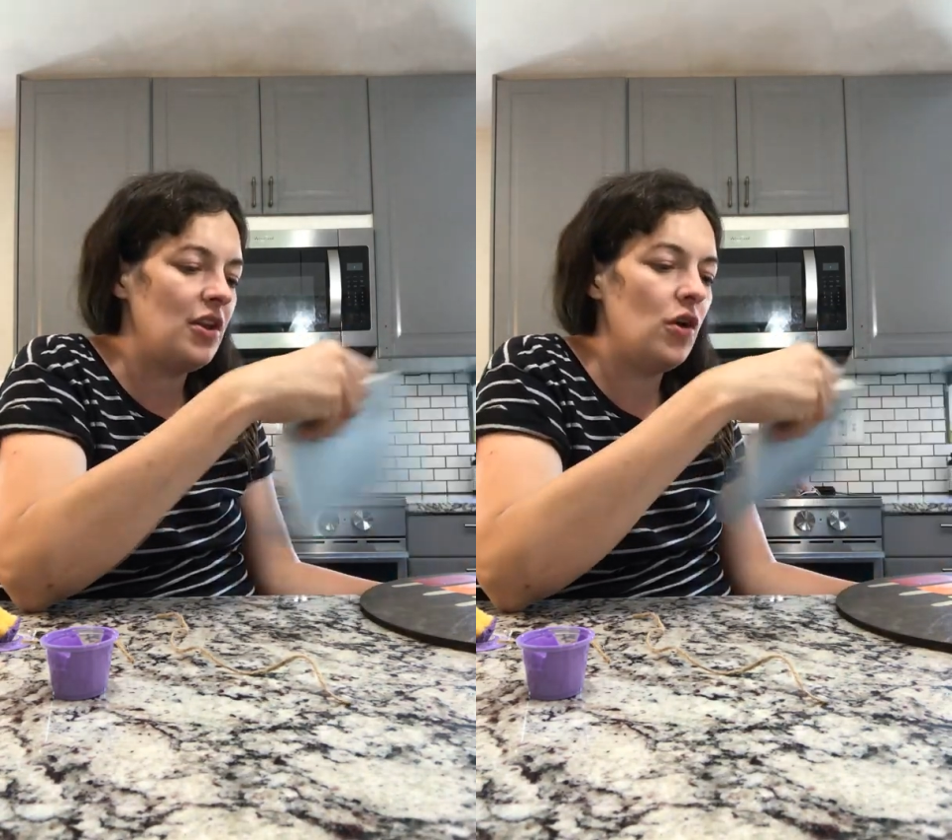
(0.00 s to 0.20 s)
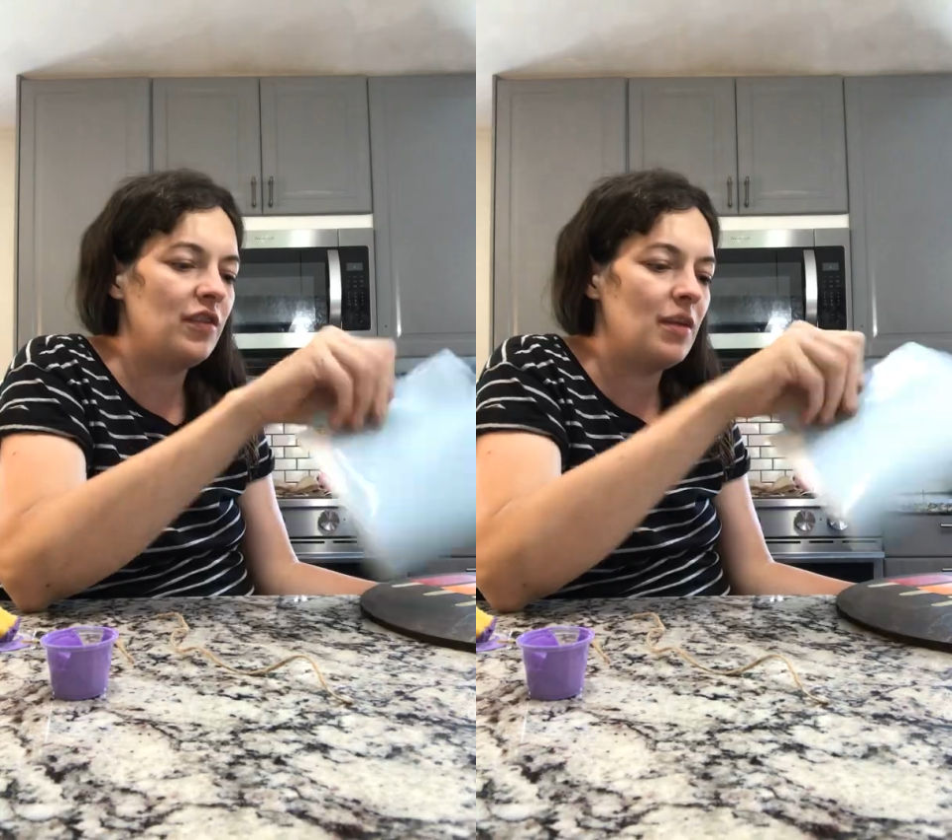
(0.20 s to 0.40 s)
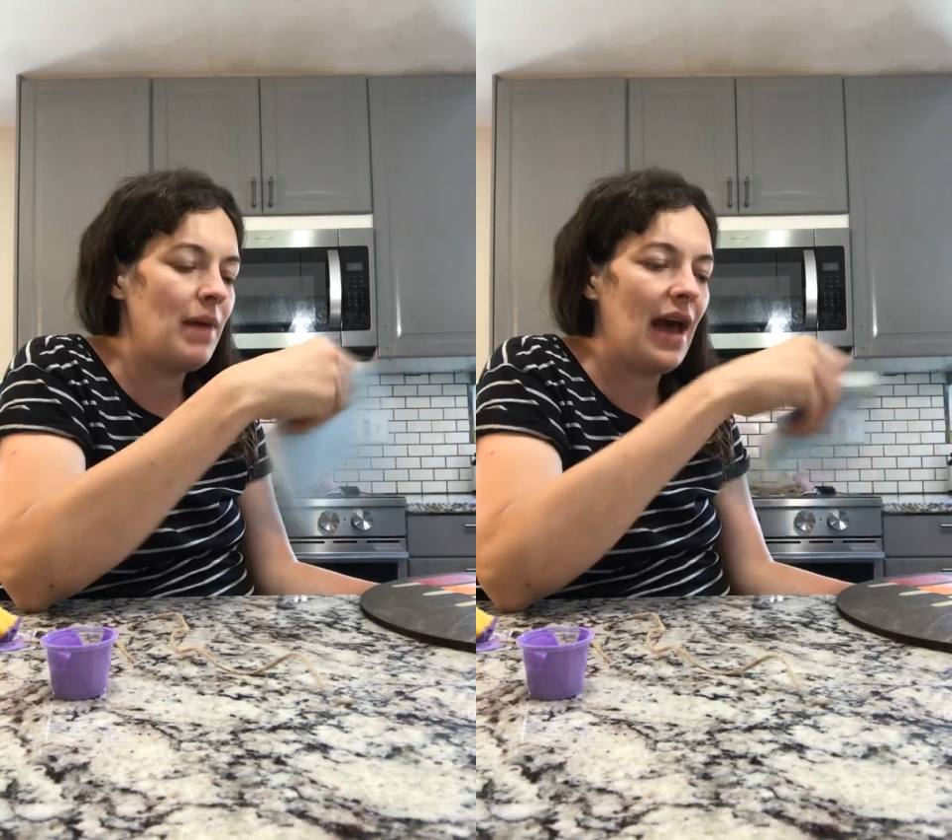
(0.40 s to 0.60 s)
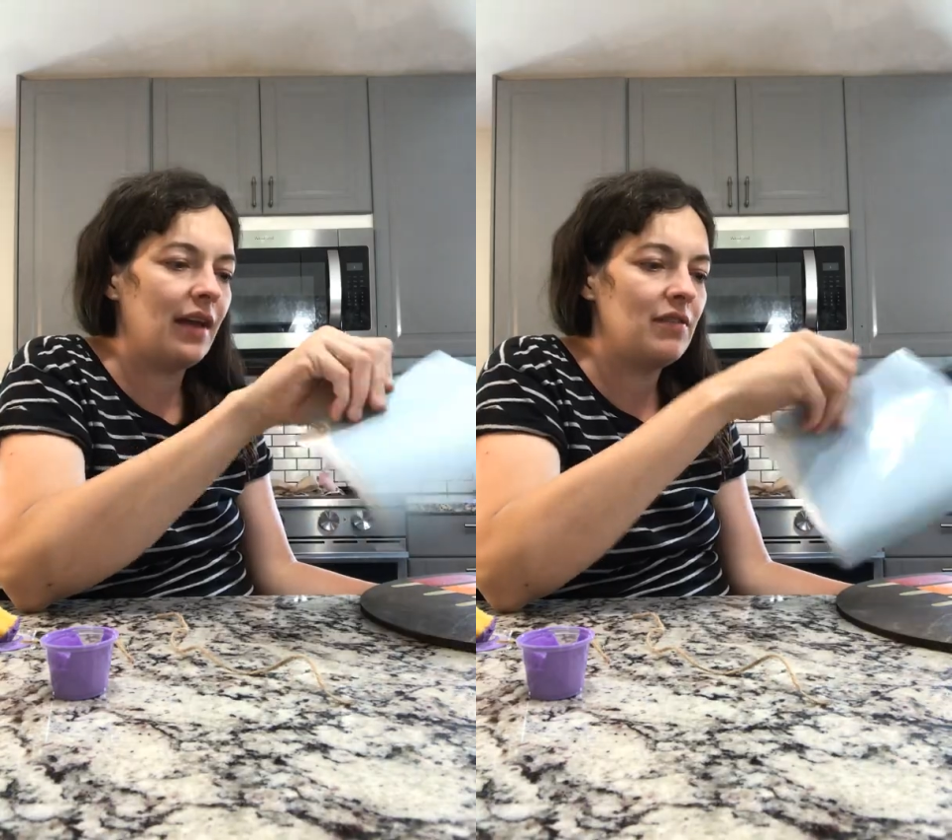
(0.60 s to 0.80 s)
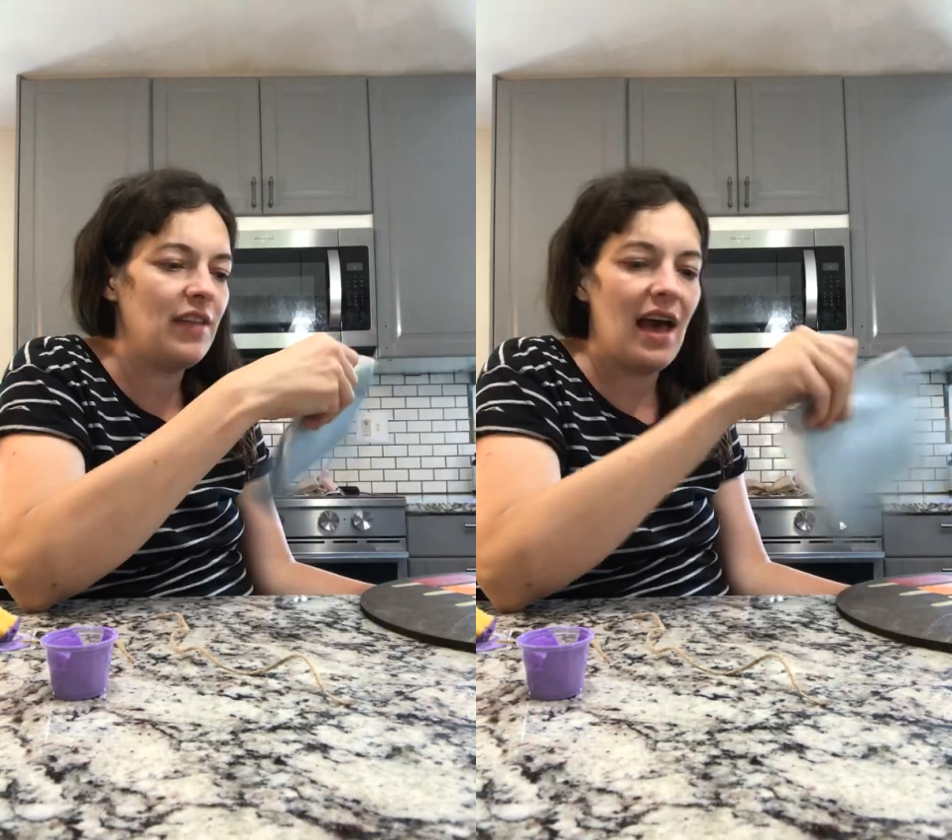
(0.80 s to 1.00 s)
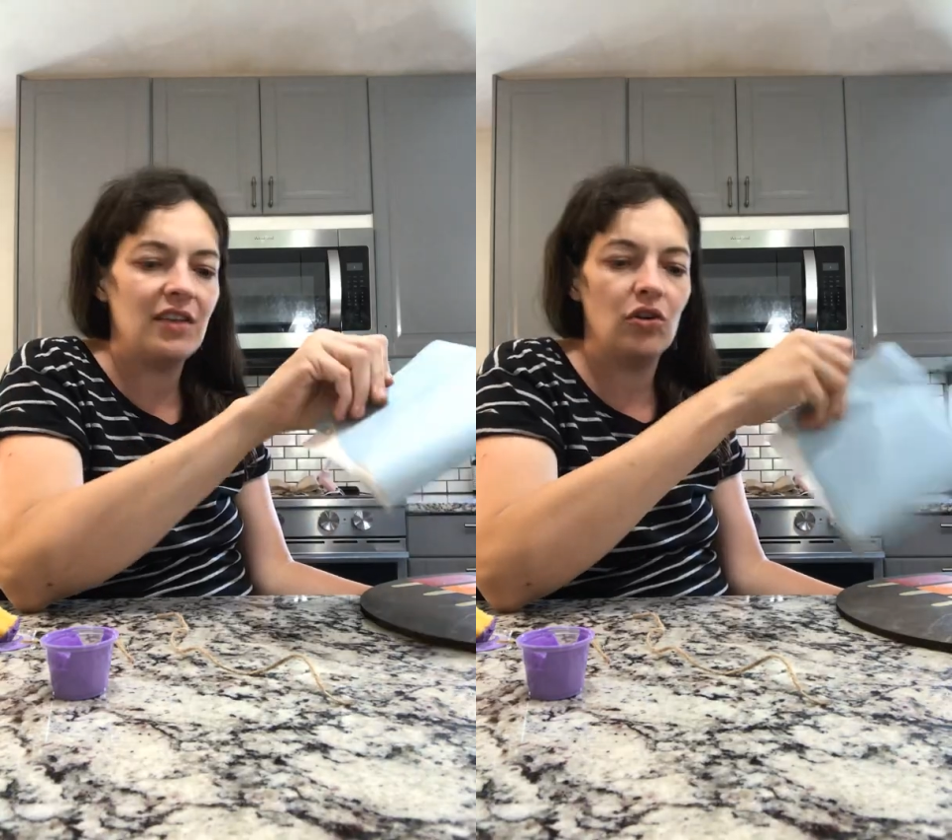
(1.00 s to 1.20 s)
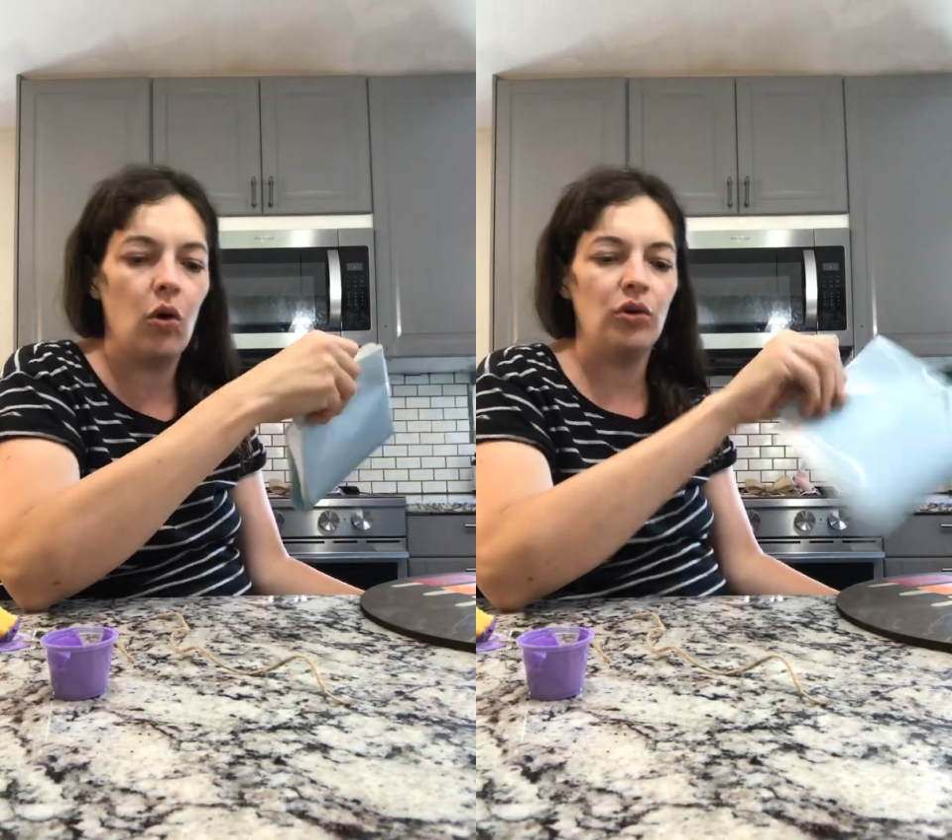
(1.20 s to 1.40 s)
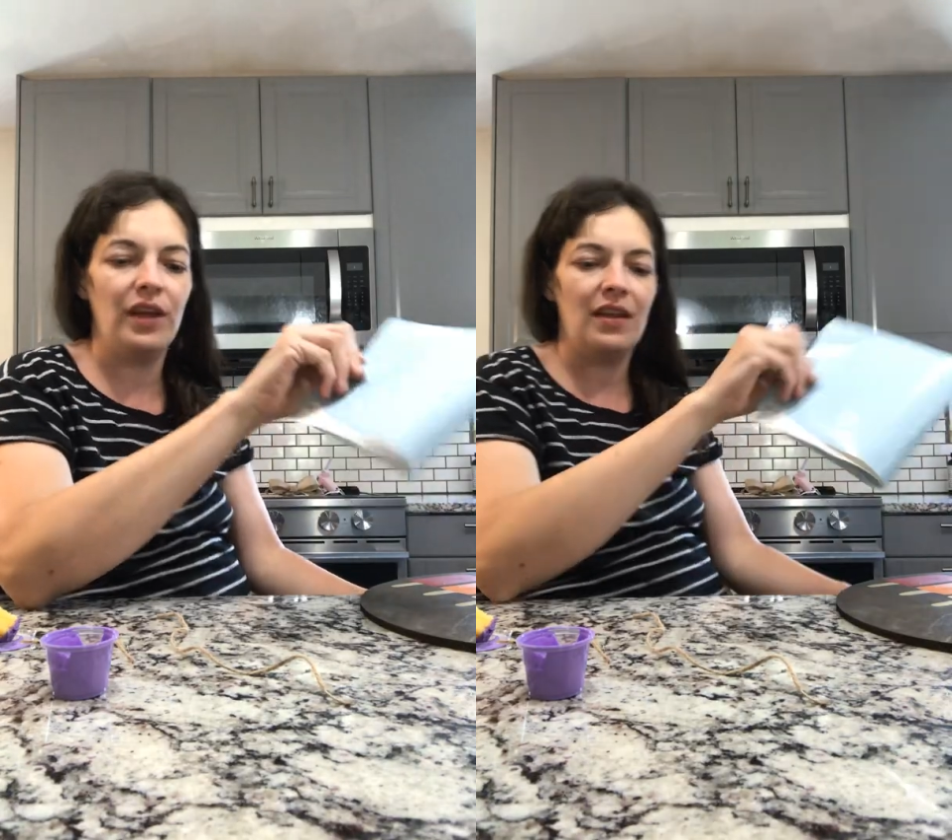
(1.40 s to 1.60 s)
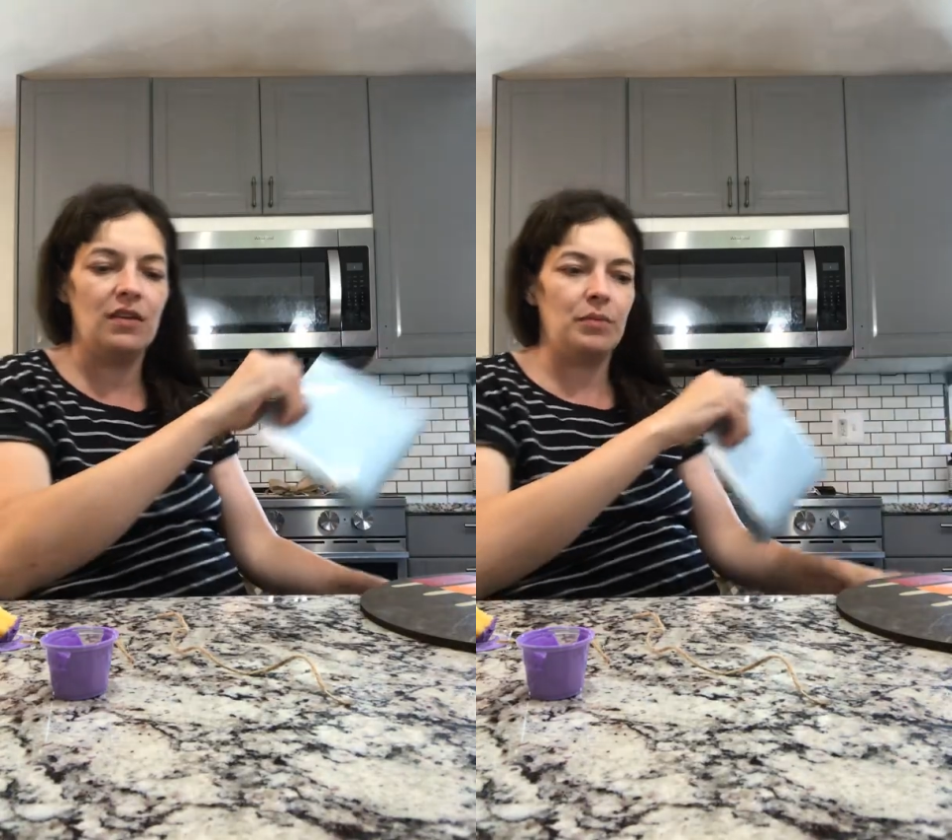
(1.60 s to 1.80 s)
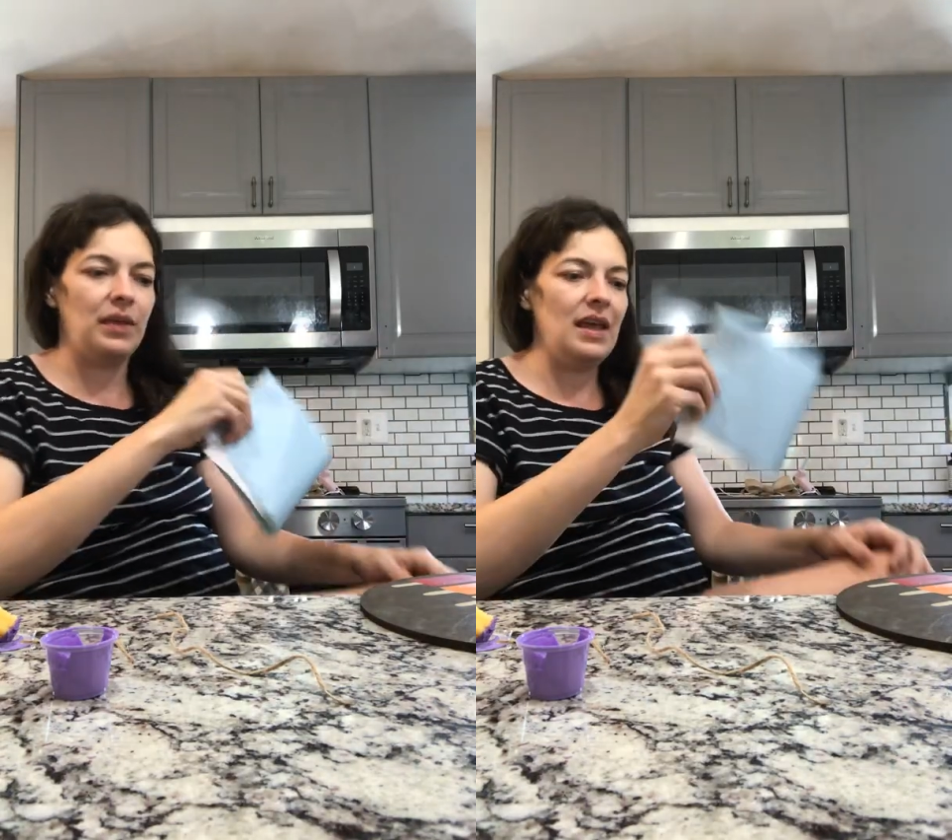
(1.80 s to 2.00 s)
over the back of that to hold it
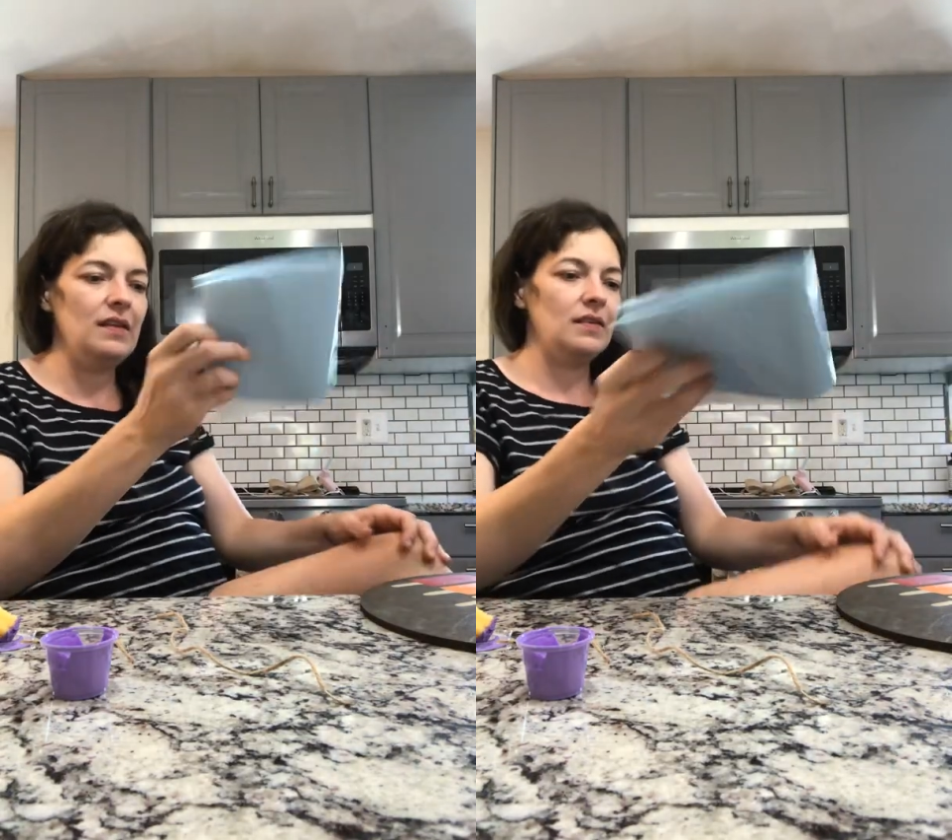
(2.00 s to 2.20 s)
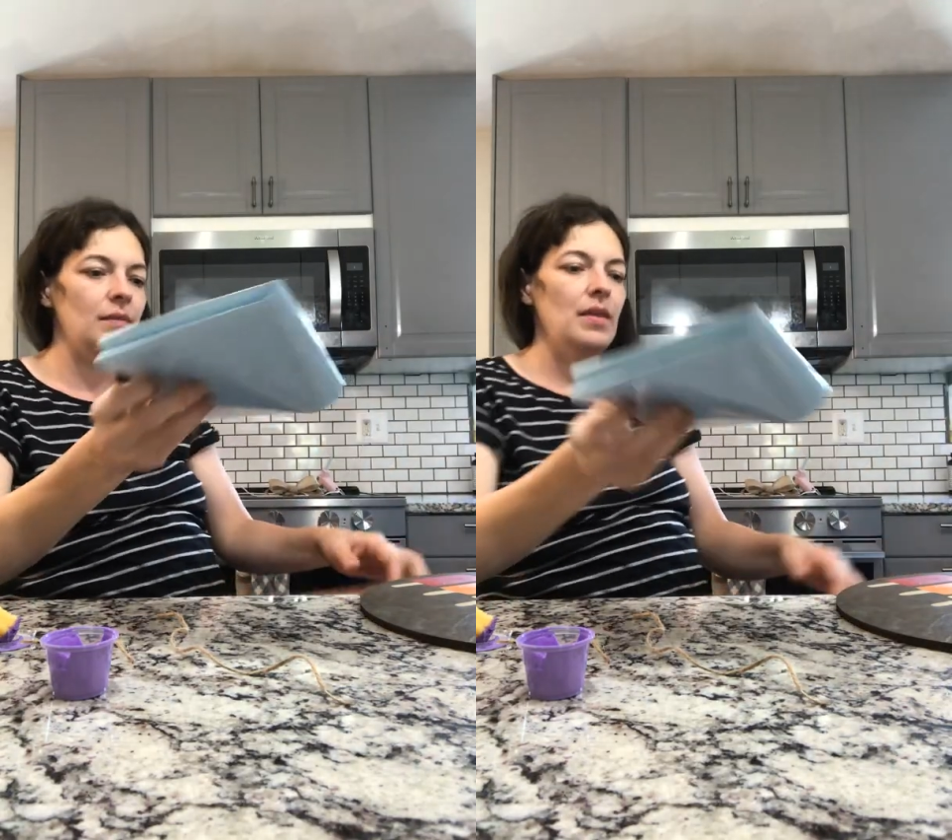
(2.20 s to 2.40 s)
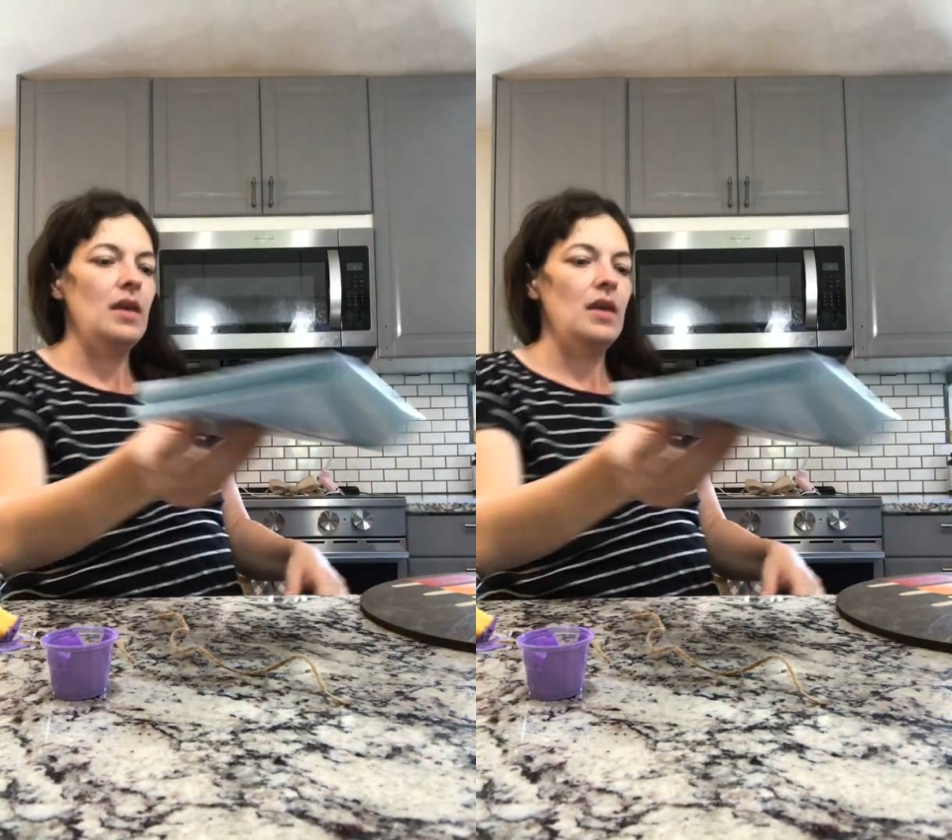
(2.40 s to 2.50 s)
in place.